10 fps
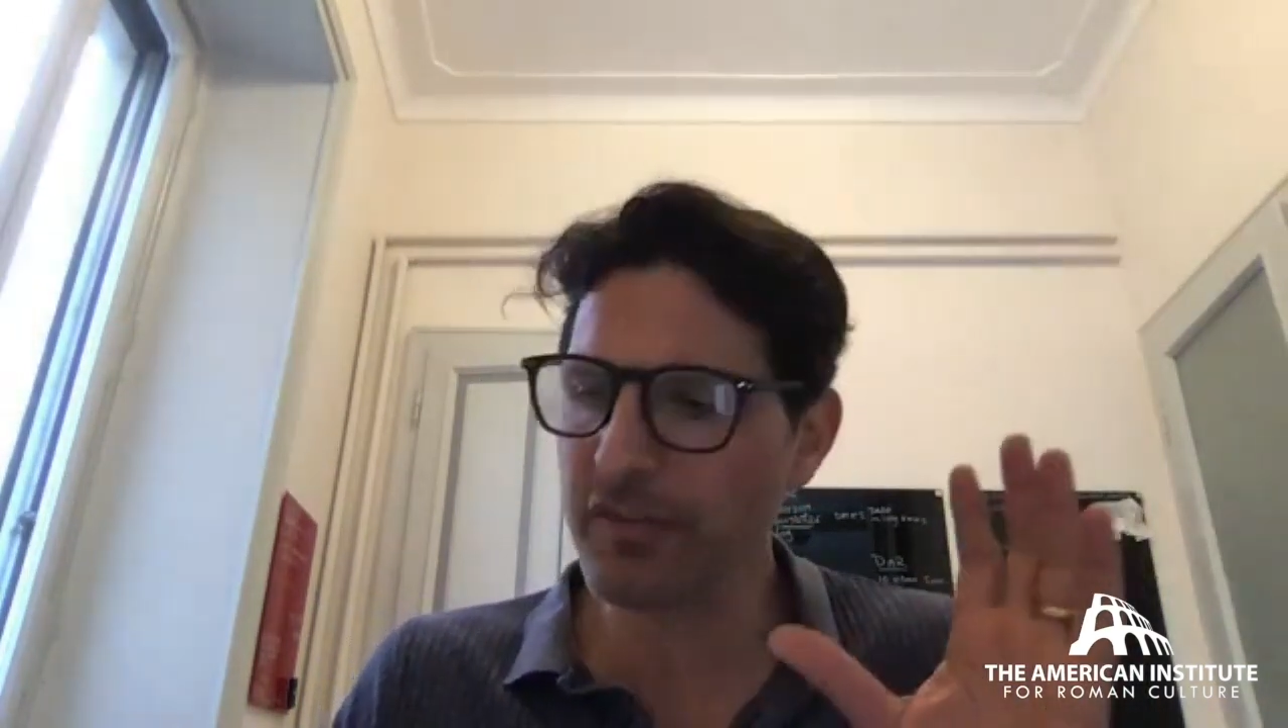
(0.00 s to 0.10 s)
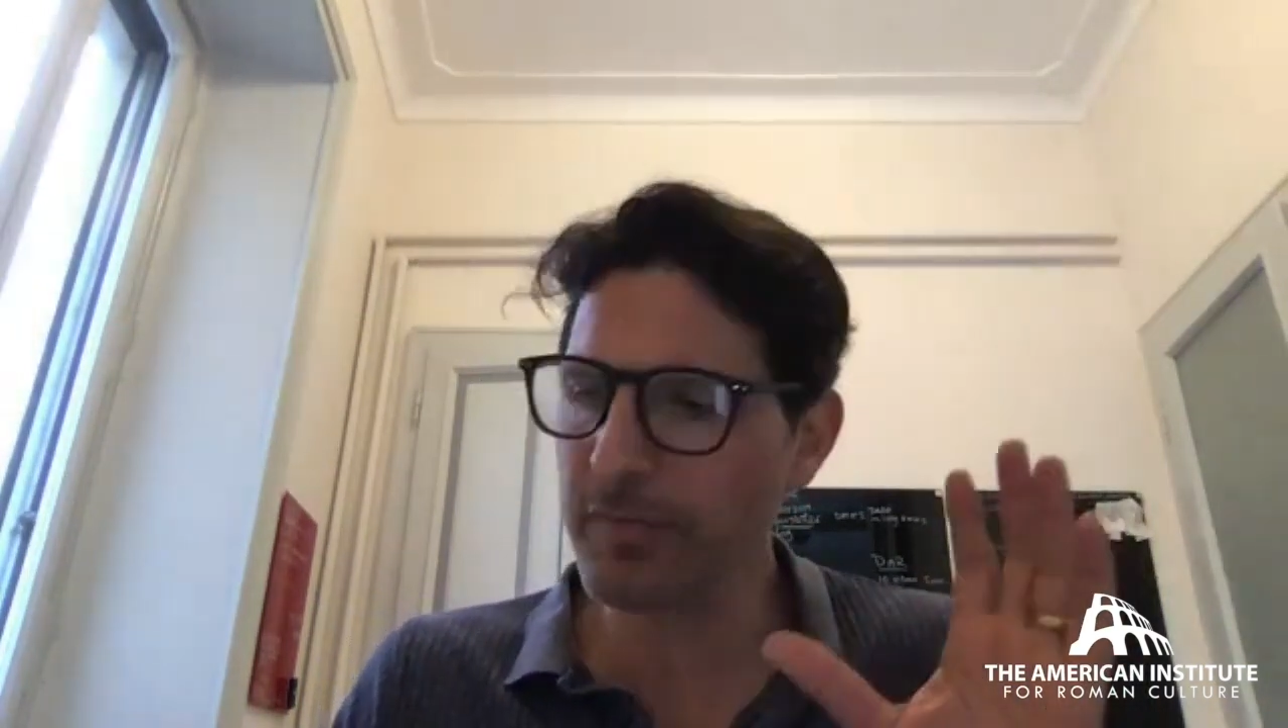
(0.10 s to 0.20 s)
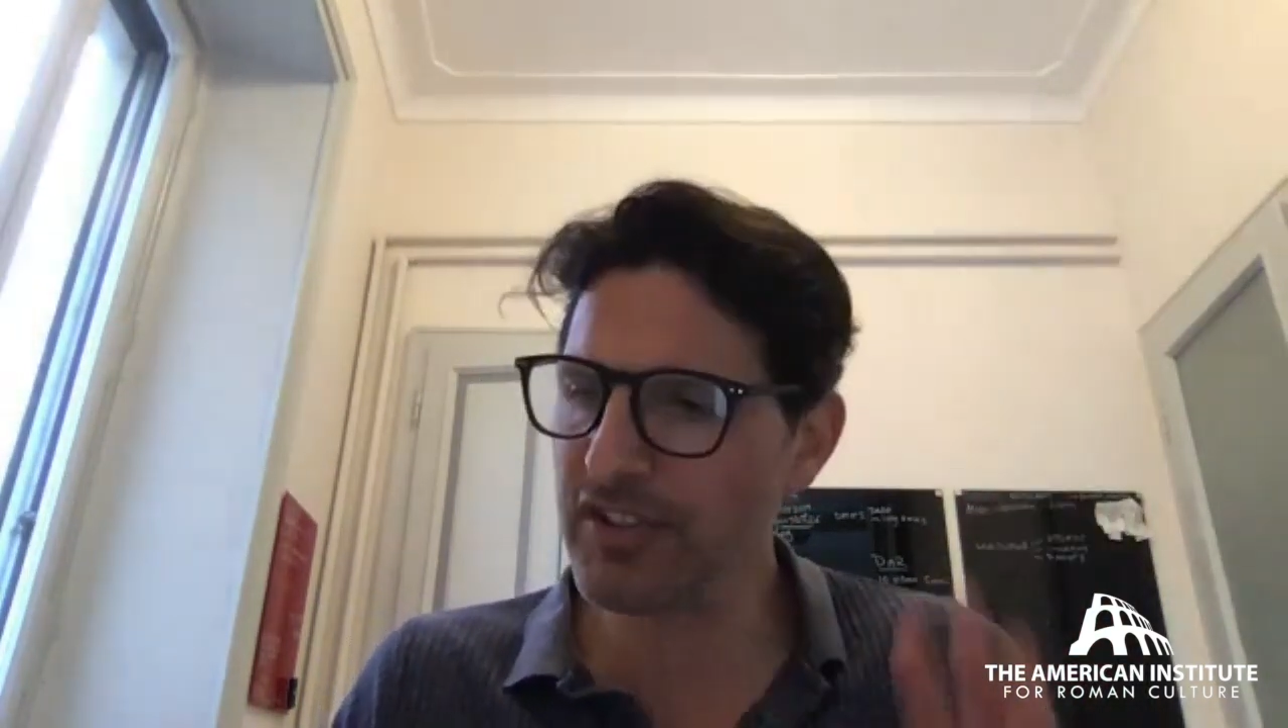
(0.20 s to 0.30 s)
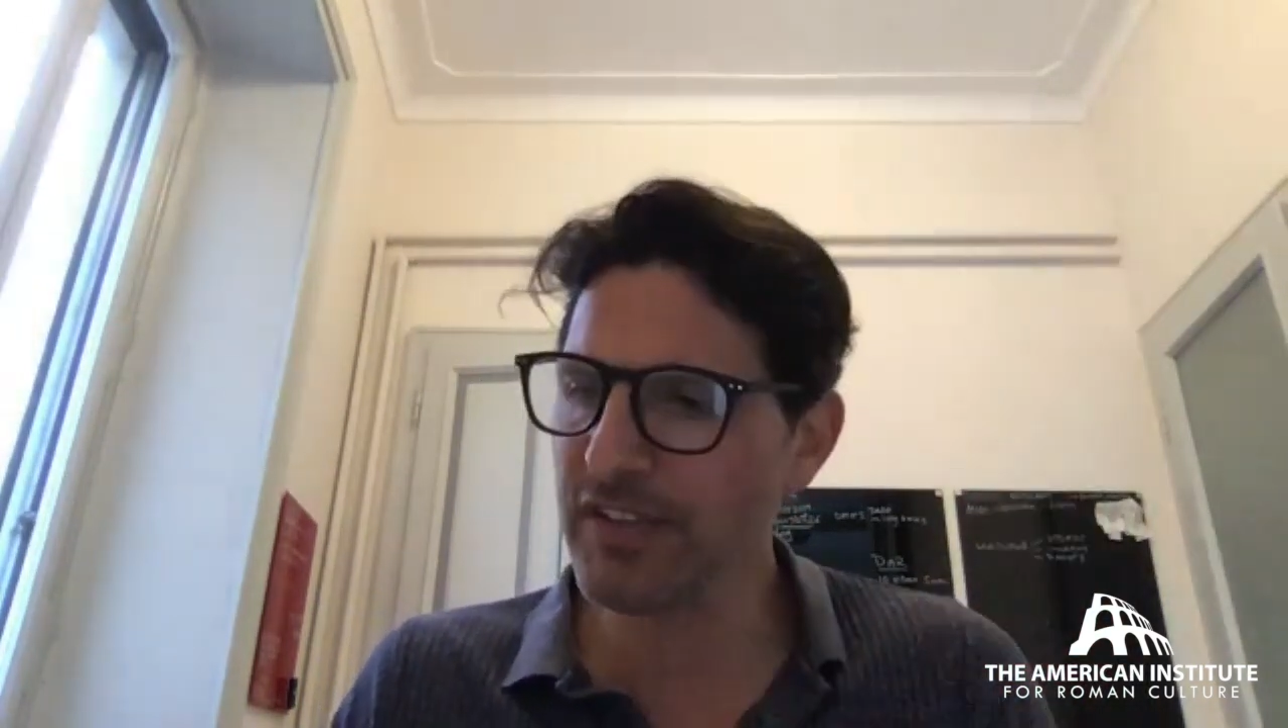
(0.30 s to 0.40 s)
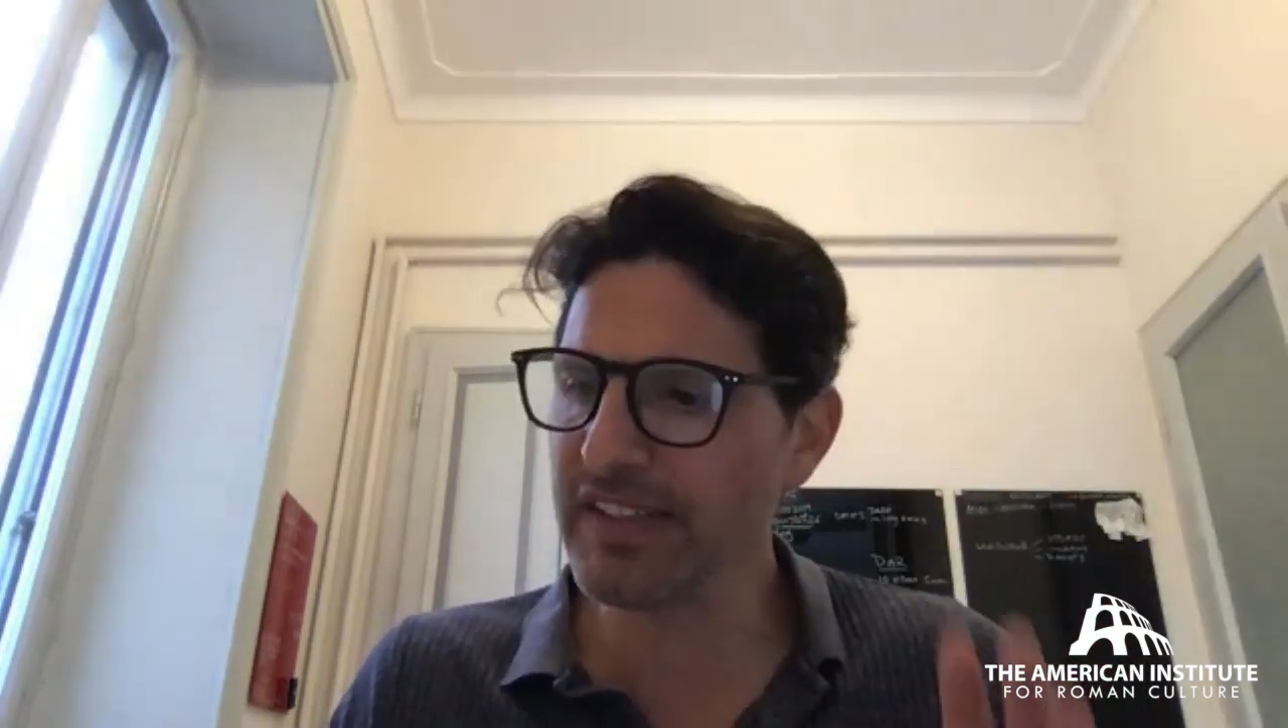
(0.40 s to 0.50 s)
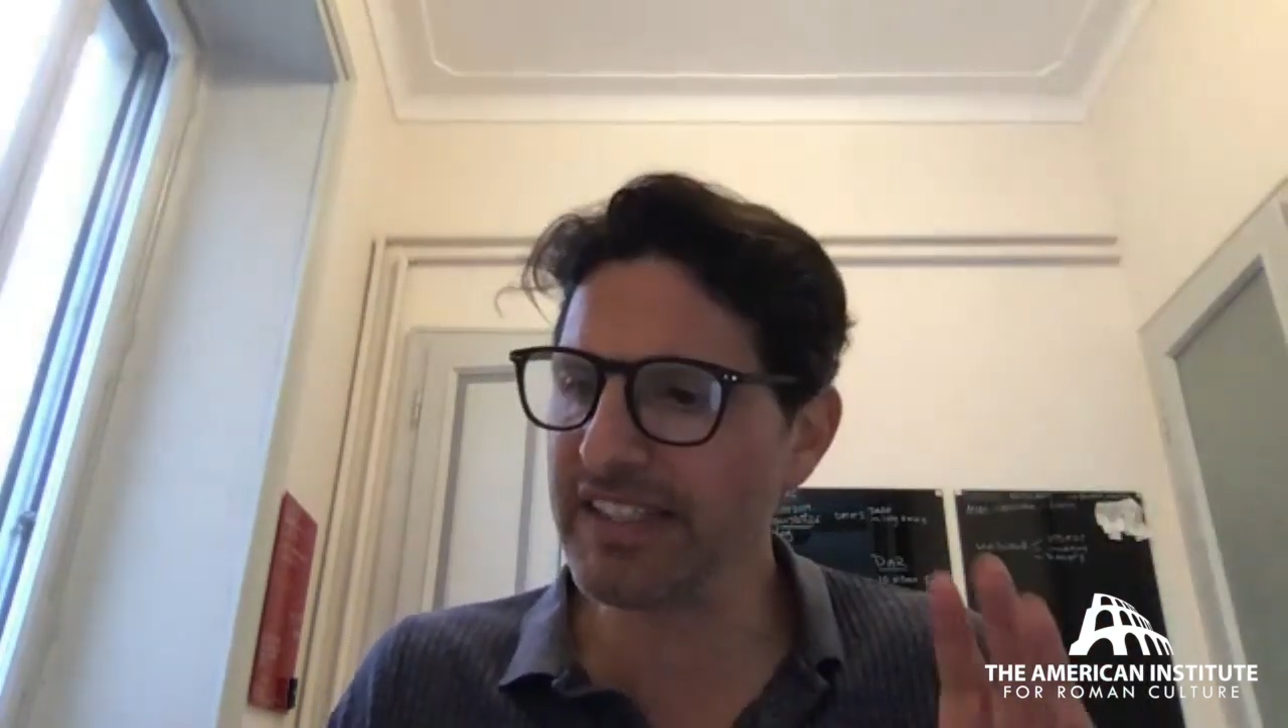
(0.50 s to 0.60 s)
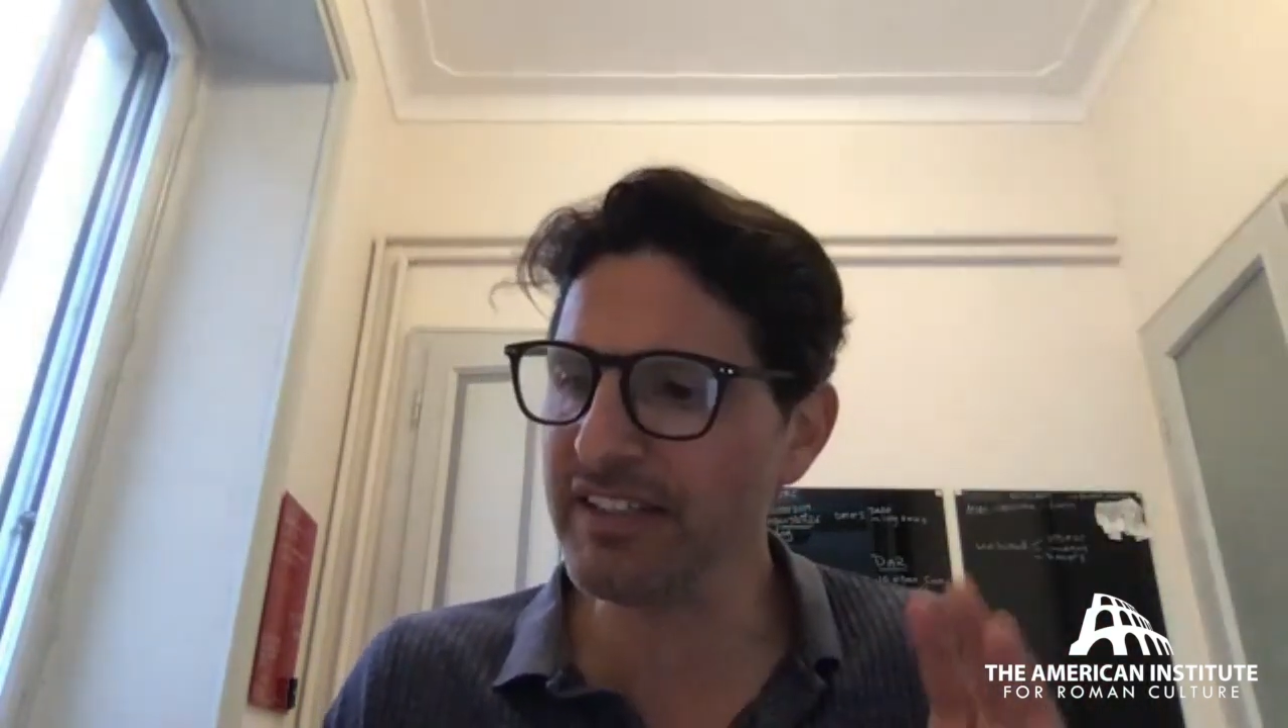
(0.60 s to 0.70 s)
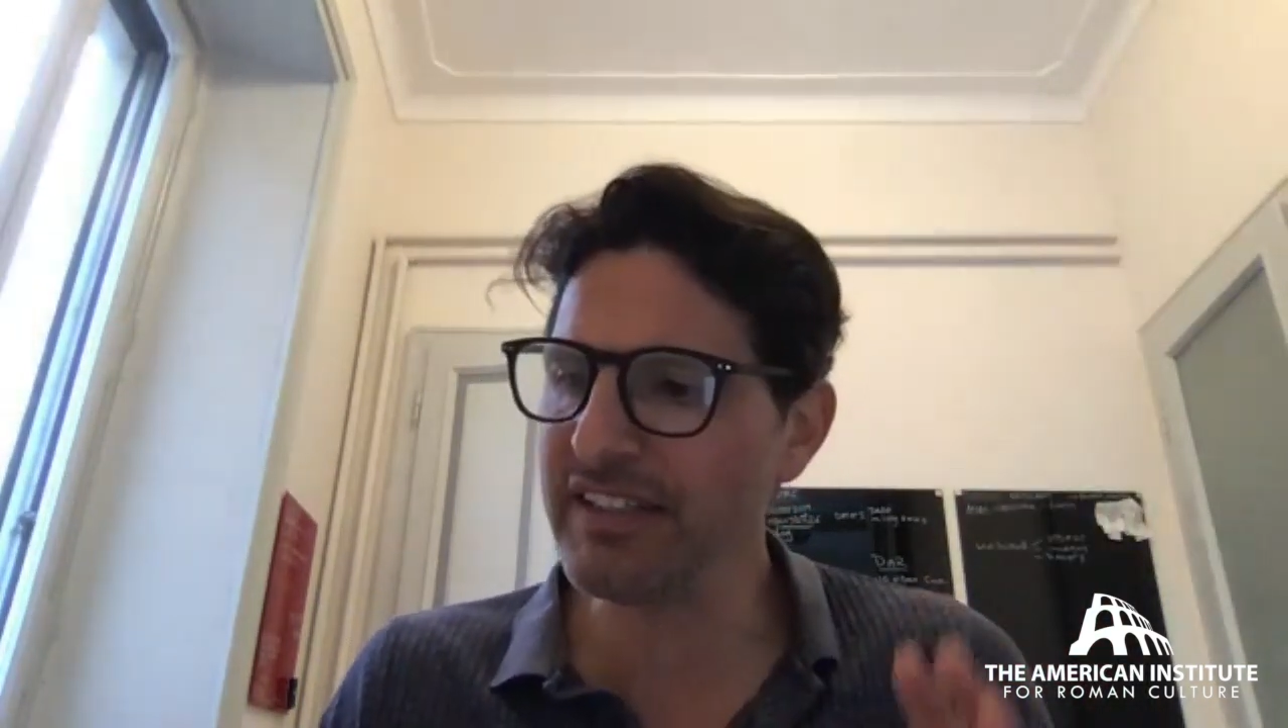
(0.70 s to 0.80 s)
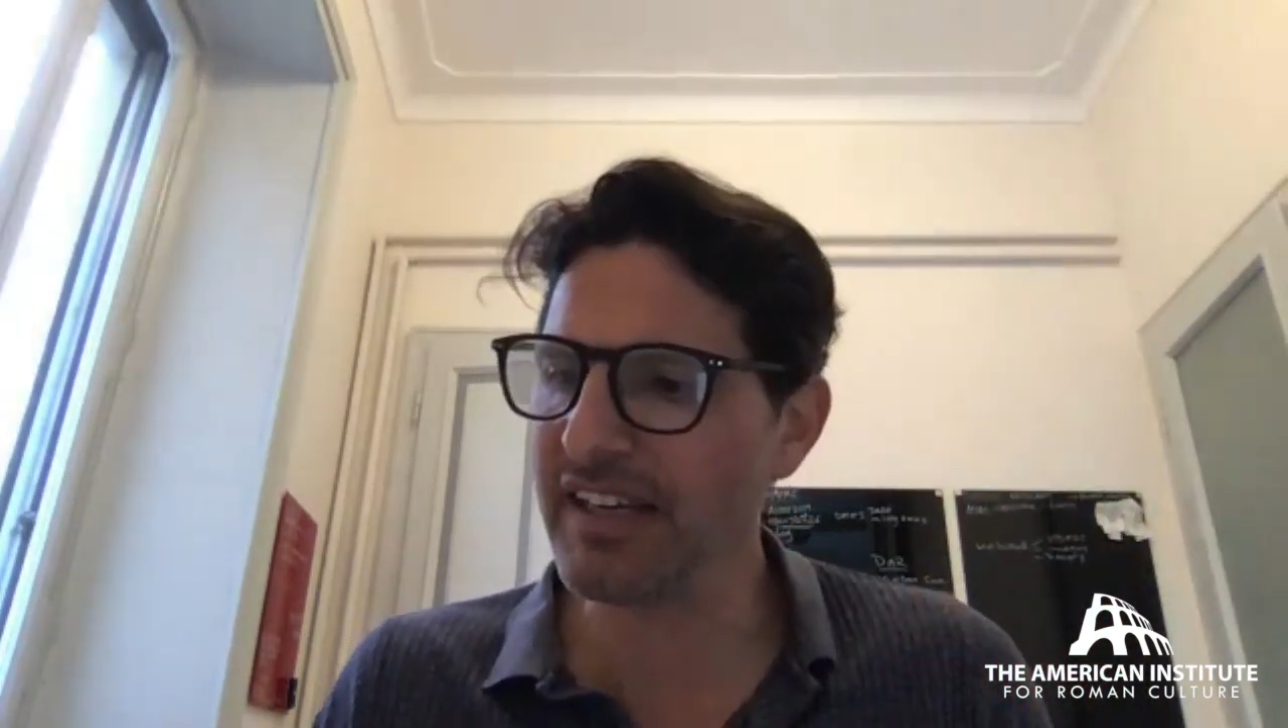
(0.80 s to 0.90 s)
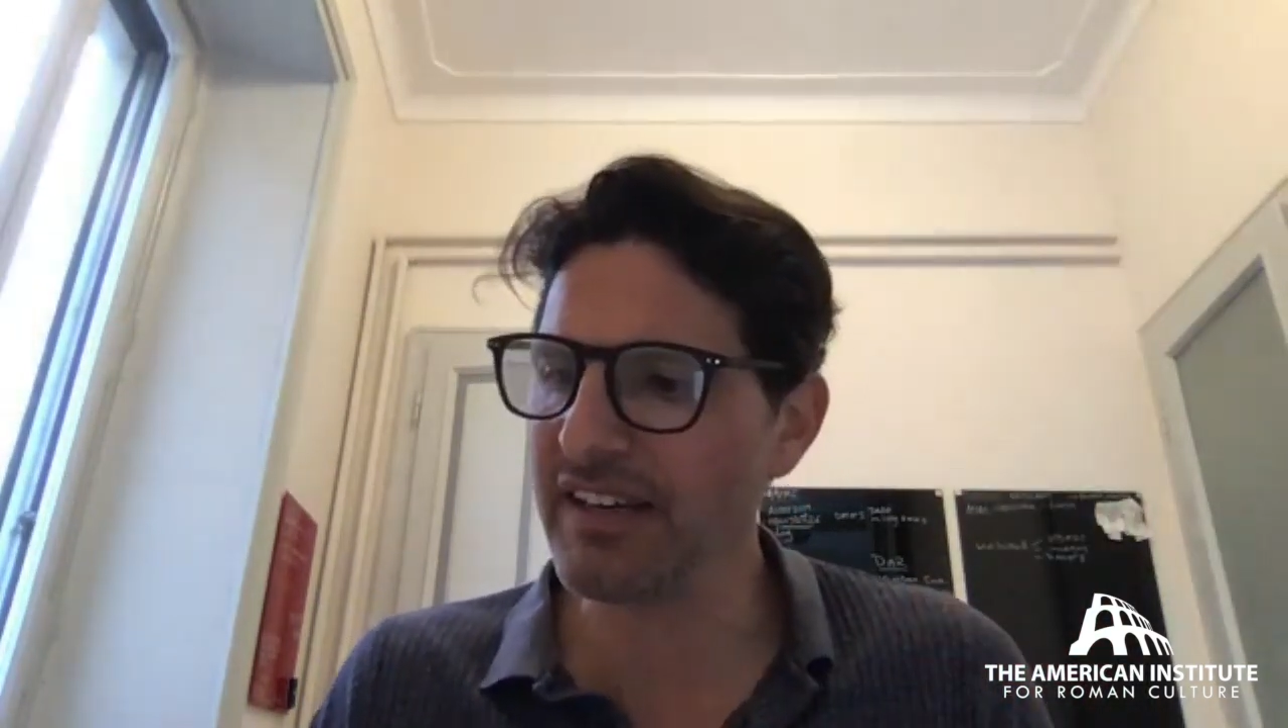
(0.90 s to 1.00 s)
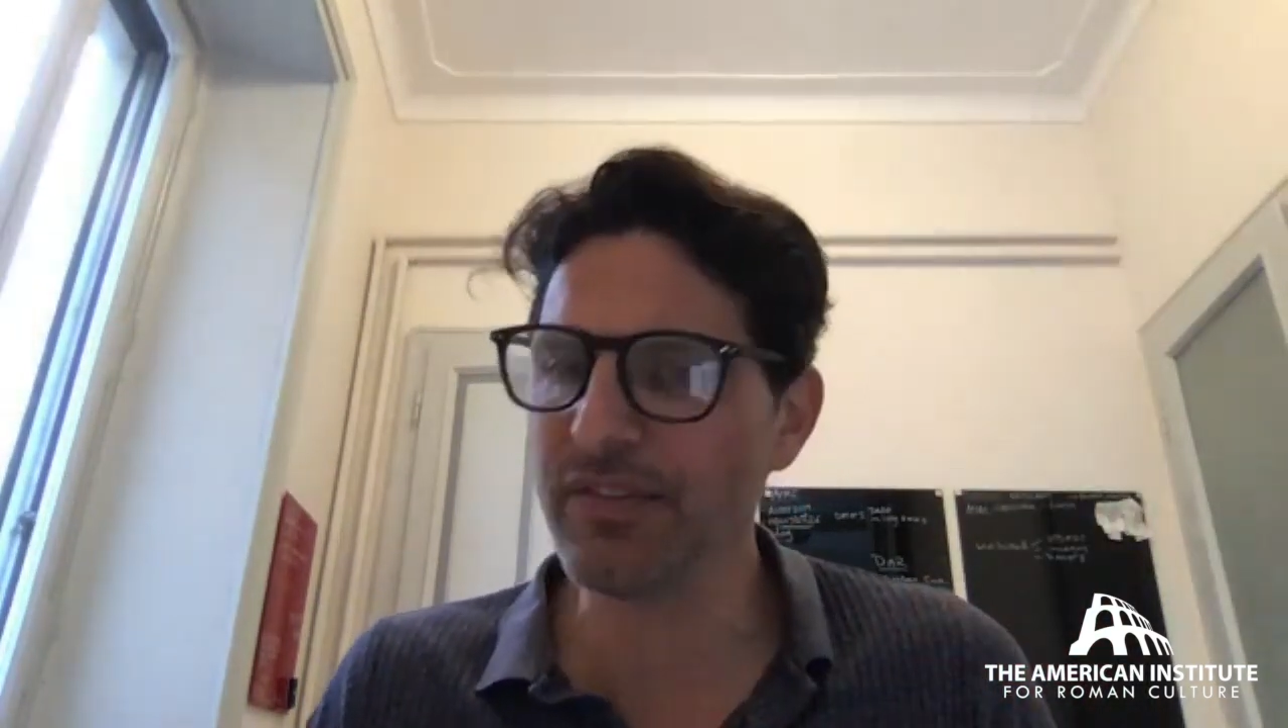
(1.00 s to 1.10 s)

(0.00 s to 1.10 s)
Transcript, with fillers: specifically uh,